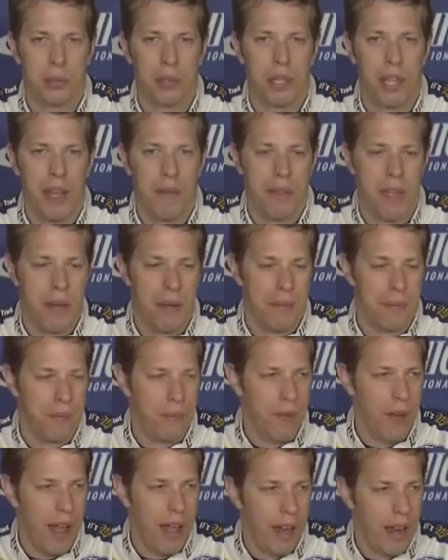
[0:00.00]
Well, you have that
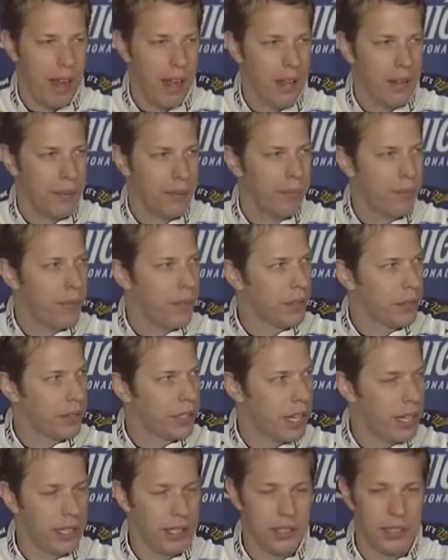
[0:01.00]
Friday, it
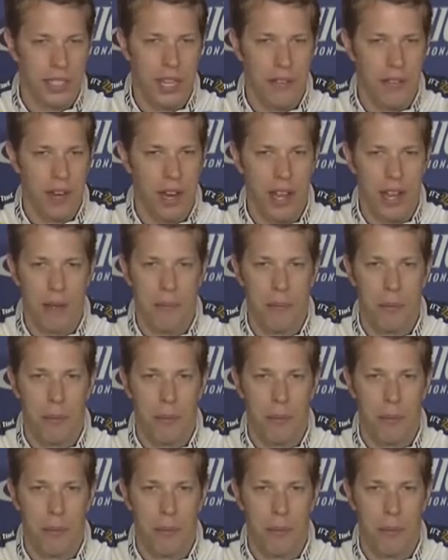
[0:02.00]
feels like 7 a.m.